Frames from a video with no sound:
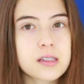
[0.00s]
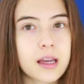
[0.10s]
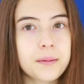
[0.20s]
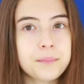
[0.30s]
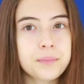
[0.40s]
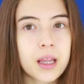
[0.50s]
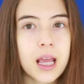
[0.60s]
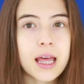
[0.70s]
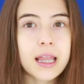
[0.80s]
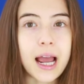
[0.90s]
said
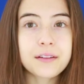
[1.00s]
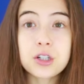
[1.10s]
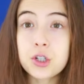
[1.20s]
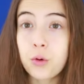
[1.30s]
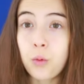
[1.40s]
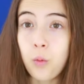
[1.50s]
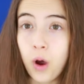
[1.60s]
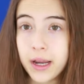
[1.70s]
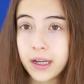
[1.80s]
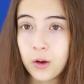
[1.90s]
that I have to do
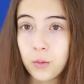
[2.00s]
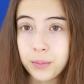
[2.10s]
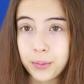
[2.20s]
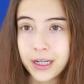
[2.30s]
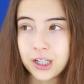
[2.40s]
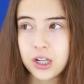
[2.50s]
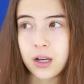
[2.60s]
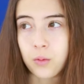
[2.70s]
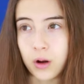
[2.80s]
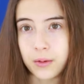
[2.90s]
one with British
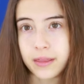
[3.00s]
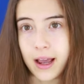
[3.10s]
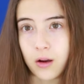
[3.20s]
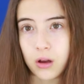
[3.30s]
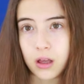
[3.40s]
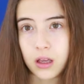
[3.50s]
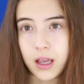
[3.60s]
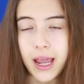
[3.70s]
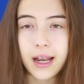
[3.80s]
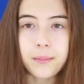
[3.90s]
and one without,
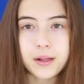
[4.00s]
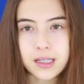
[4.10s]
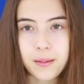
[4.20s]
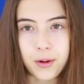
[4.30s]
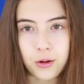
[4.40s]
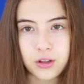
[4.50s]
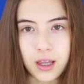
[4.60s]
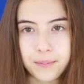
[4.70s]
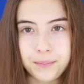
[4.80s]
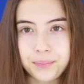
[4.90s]
and I'm gonna send both to
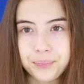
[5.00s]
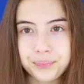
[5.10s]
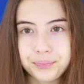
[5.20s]
him.